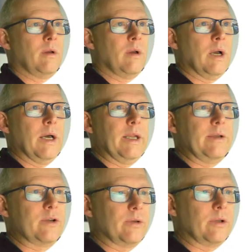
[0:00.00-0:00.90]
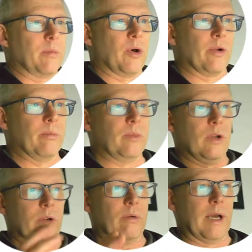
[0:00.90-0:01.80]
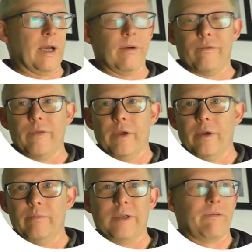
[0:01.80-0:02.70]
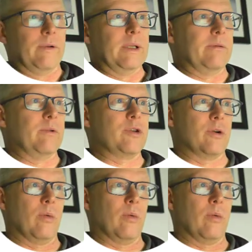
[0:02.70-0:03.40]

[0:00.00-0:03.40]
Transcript: And then down at the bottom you have the different literature.